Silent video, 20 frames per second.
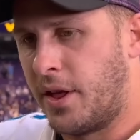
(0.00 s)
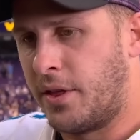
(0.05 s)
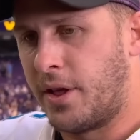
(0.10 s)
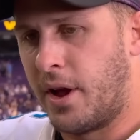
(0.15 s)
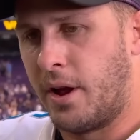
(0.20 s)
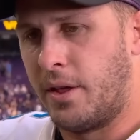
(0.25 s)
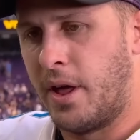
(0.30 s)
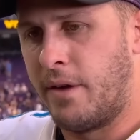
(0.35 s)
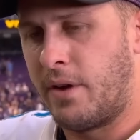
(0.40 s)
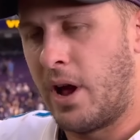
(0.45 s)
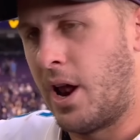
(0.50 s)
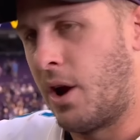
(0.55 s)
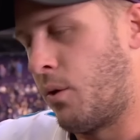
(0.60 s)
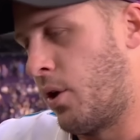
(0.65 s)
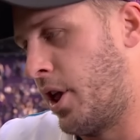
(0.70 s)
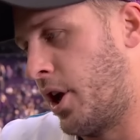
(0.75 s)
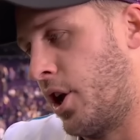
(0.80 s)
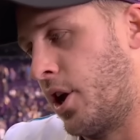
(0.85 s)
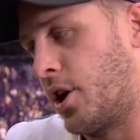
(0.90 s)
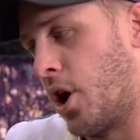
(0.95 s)
I think they've got a
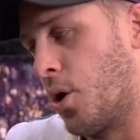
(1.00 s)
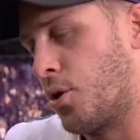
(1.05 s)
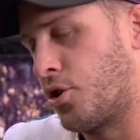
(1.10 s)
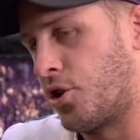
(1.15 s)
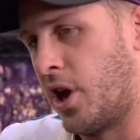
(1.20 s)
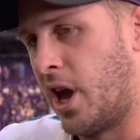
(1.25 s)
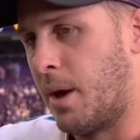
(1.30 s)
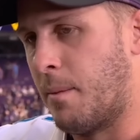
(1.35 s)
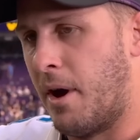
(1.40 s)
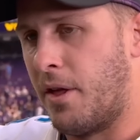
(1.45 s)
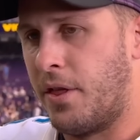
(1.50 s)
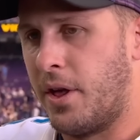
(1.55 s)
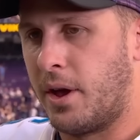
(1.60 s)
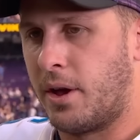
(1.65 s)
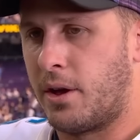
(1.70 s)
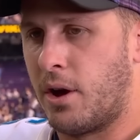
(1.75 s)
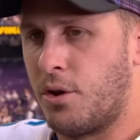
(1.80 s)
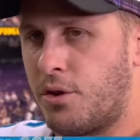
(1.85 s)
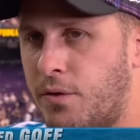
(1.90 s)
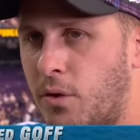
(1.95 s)
really good coach team. I think
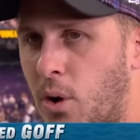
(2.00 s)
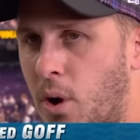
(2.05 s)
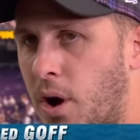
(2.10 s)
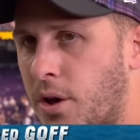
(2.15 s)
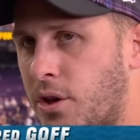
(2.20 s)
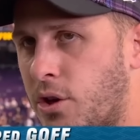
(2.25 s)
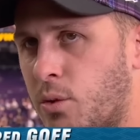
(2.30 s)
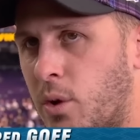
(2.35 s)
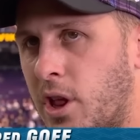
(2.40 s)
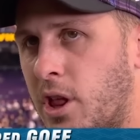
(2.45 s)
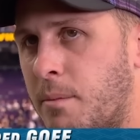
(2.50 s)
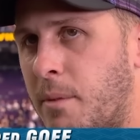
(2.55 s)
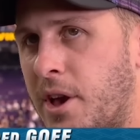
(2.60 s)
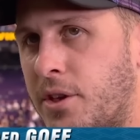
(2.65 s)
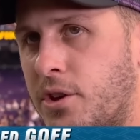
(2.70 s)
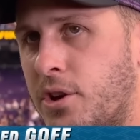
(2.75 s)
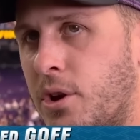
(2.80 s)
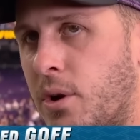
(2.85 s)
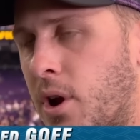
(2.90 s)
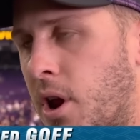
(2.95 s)
Coach Flores is one of the
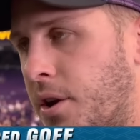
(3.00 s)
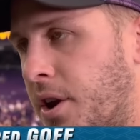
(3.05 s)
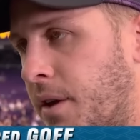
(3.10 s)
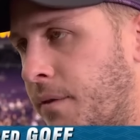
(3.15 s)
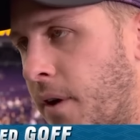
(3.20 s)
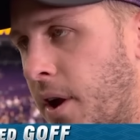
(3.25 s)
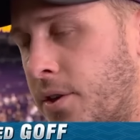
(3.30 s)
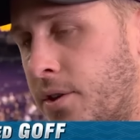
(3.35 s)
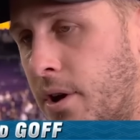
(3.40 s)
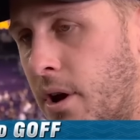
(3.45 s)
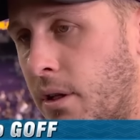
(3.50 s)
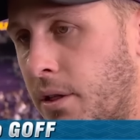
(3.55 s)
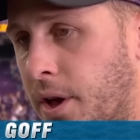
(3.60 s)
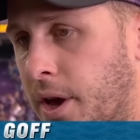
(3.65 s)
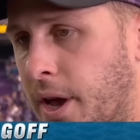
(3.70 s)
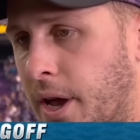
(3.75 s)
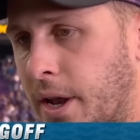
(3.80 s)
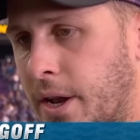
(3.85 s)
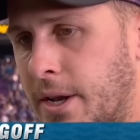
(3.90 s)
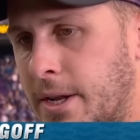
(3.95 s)
best to do it on defense in our
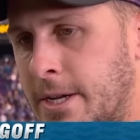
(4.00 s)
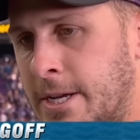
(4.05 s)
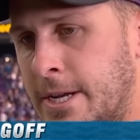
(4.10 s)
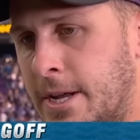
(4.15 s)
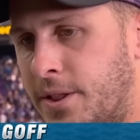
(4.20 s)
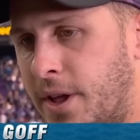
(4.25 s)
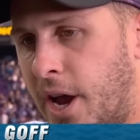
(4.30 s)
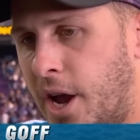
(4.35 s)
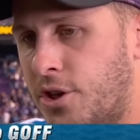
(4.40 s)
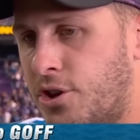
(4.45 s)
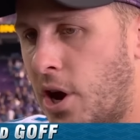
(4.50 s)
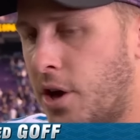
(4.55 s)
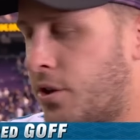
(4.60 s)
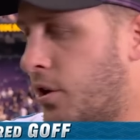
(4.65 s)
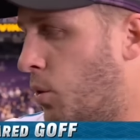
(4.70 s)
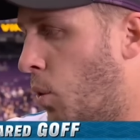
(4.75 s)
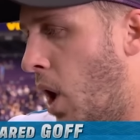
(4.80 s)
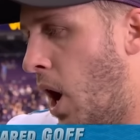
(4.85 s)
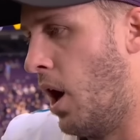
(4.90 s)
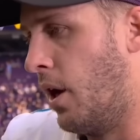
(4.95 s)
league, and they
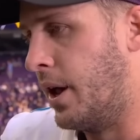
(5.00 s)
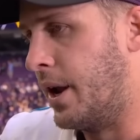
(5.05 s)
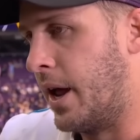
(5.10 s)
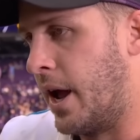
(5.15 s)
adjusted well,